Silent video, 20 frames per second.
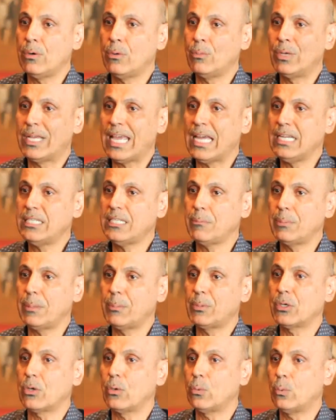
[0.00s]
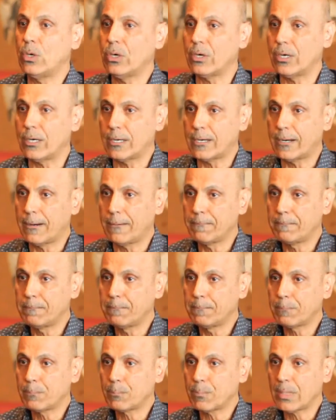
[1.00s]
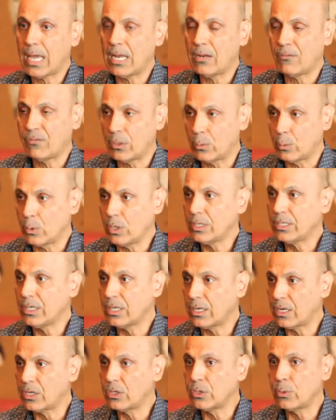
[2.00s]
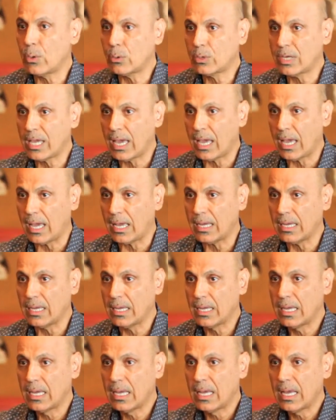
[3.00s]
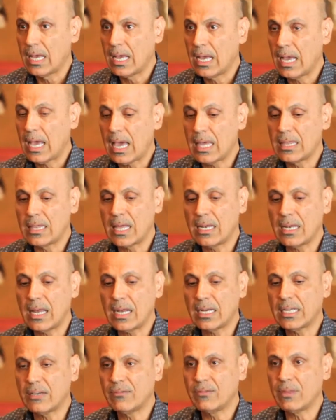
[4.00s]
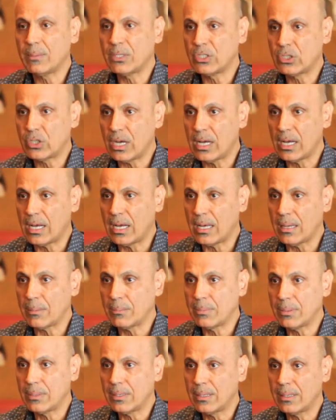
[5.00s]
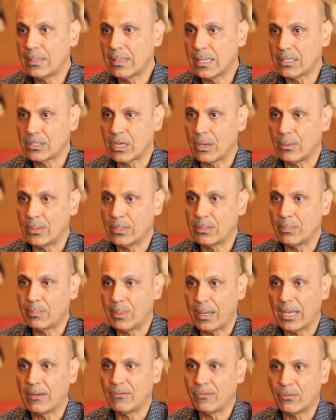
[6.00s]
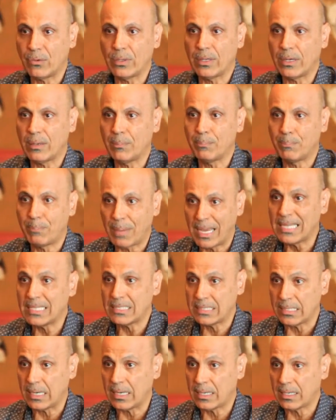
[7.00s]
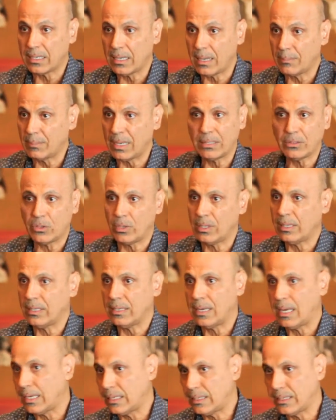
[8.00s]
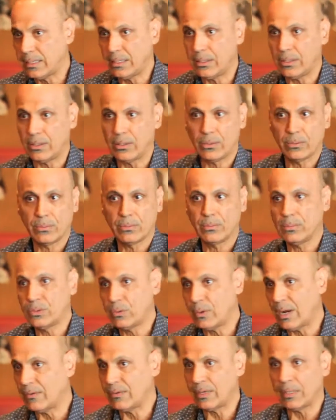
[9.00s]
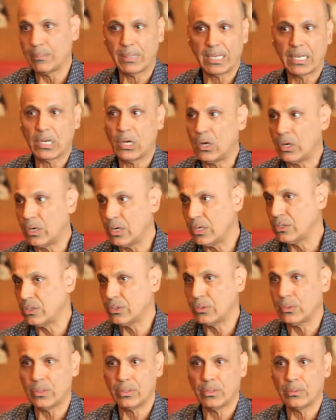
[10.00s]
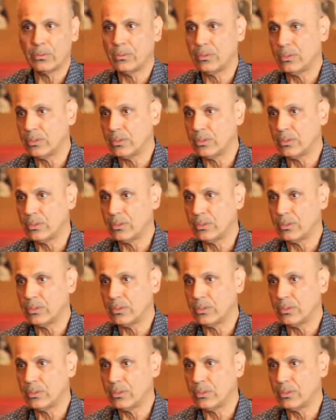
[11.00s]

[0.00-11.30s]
we can't tell people to go work, and if you work, you're going to do okay, and then not give them a job that's going to pay for their basic. I'm not talking like, you know, driving big cars or